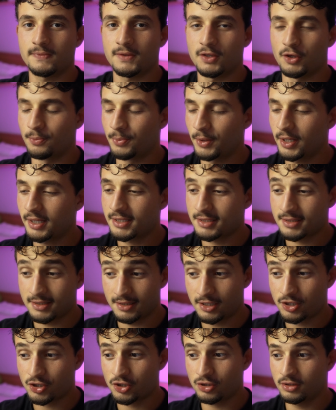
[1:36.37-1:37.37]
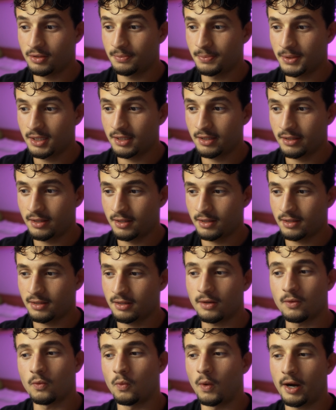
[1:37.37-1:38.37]
Your brain is literally being
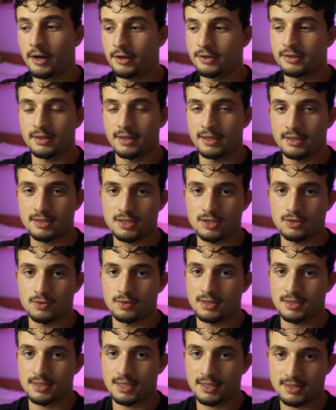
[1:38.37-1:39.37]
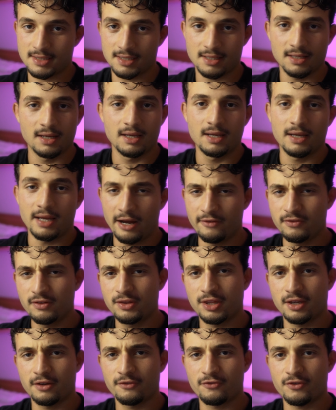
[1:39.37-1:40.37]
wired against you in the sense that
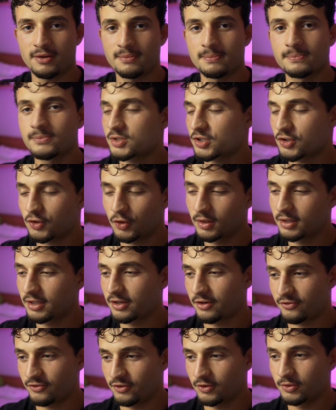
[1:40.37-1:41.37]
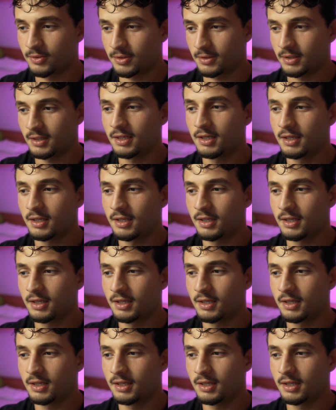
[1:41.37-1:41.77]
everything from scrolling your phone